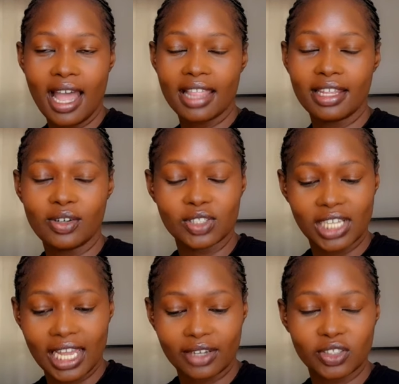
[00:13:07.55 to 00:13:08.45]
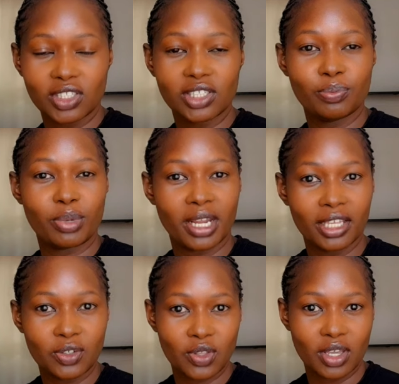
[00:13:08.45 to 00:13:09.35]
And then I was like, I was just
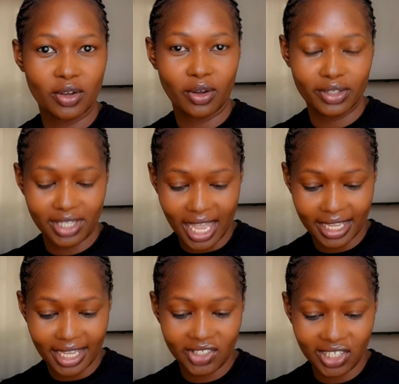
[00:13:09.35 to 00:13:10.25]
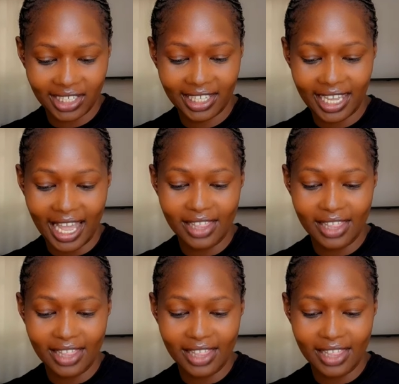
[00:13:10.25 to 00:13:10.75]
praying to the gods, ayachilie.